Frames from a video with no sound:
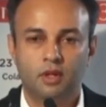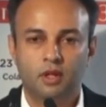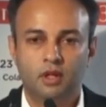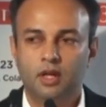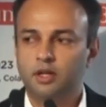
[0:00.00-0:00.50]

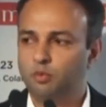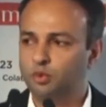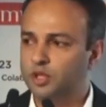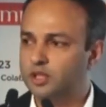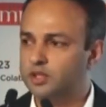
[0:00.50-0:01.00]
Like
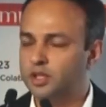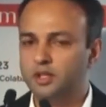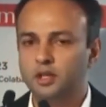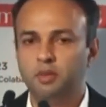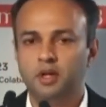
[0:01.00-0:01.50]
Pooja said in
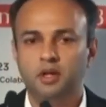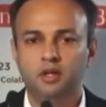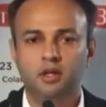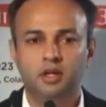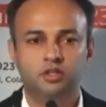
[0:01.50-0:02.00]
the
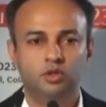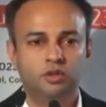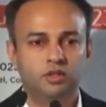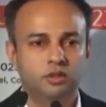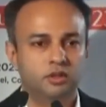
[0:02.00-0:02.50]
beginning, it's
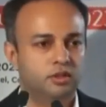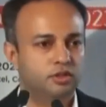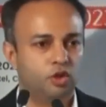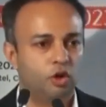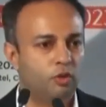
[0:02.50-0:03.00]
not the
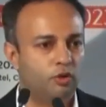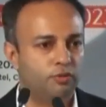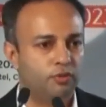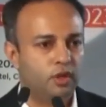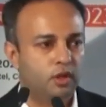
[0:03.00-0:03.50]
job of
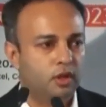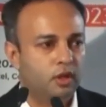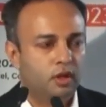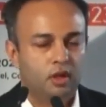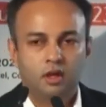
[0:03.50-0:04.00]

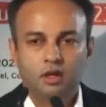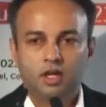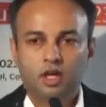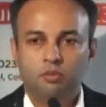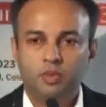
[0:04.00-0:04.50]

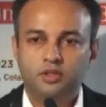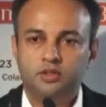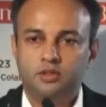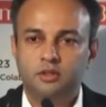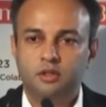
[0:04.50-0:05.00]

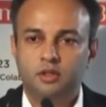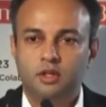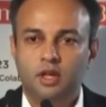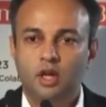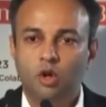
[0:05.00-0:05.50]
governments
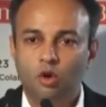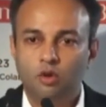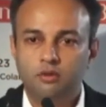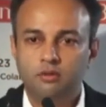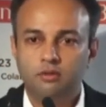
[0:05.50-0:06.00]

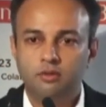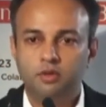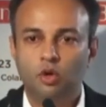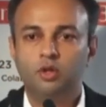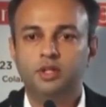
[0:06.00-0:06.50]
alone.
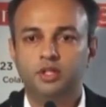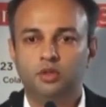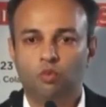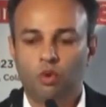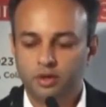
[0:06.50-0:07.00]
We all need to
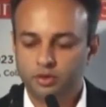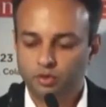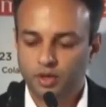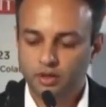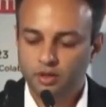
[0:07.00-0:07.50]
work
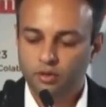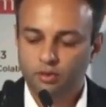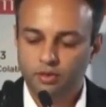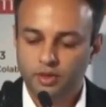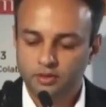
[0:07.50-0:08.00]
together
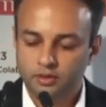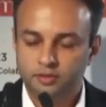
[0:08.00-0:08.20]
on this.